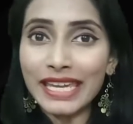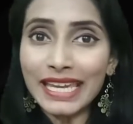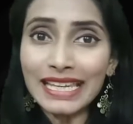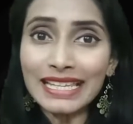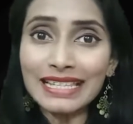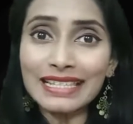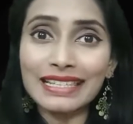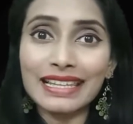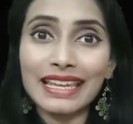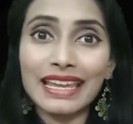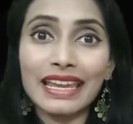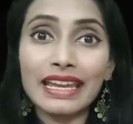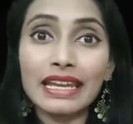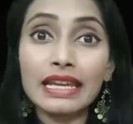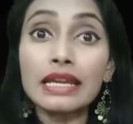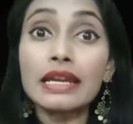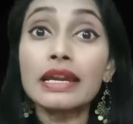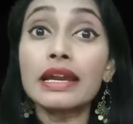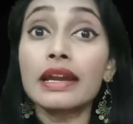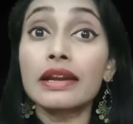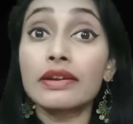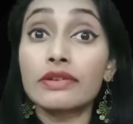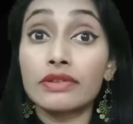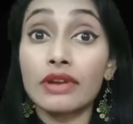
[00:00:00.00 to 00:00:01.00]
We can
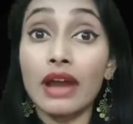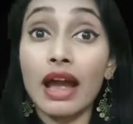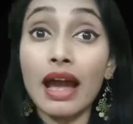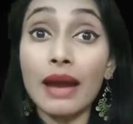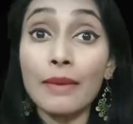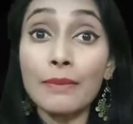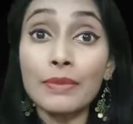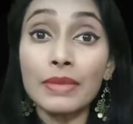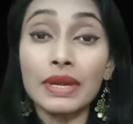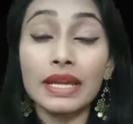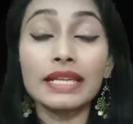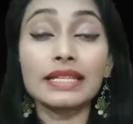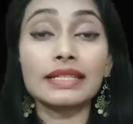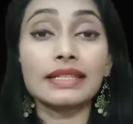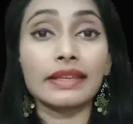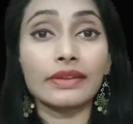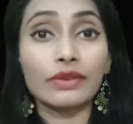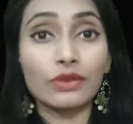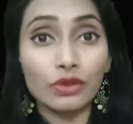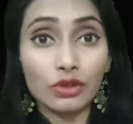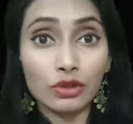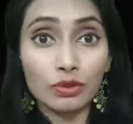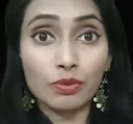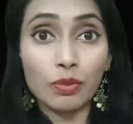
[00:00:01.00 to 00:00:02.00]
say Ram
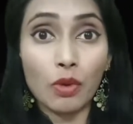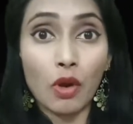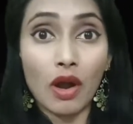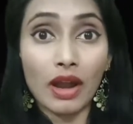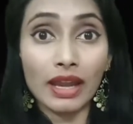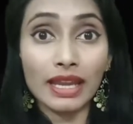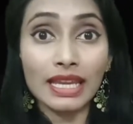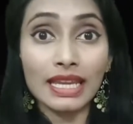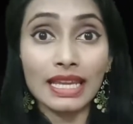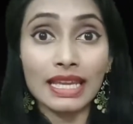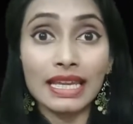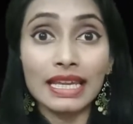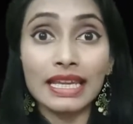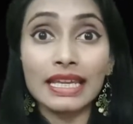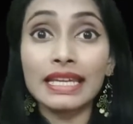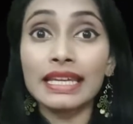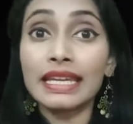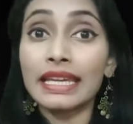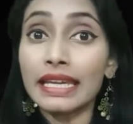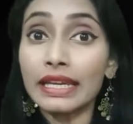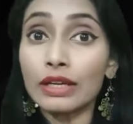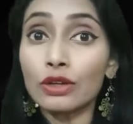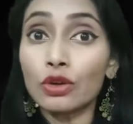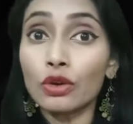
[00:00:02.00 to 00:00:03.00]
is a good boy.
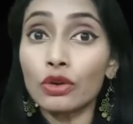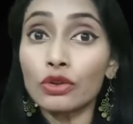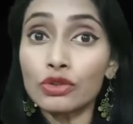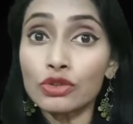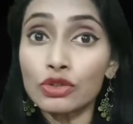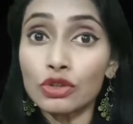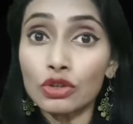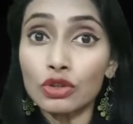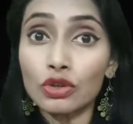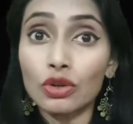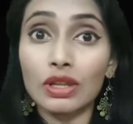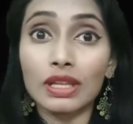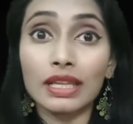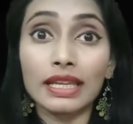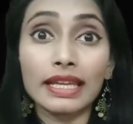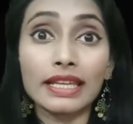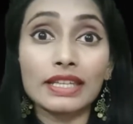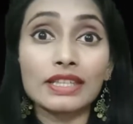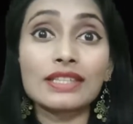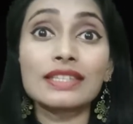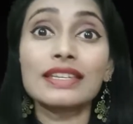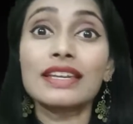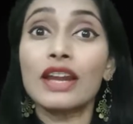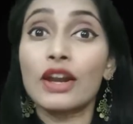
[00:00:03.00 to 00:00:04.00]
He goes to
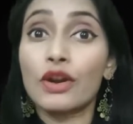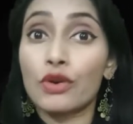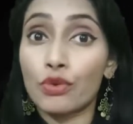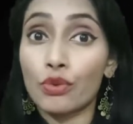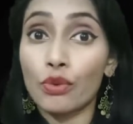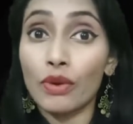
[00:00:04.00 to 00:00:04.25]
college